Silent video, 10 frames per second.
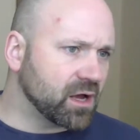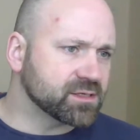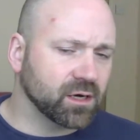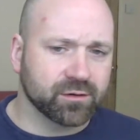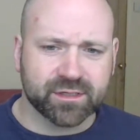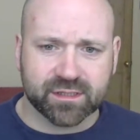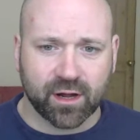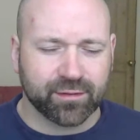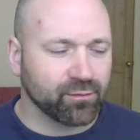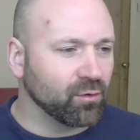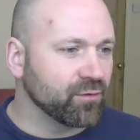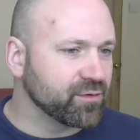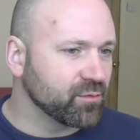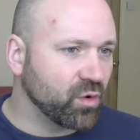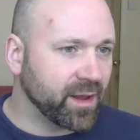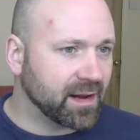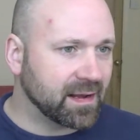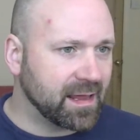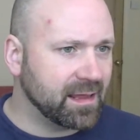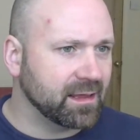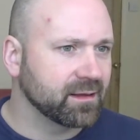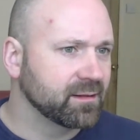So I'll just go through all of them quickly.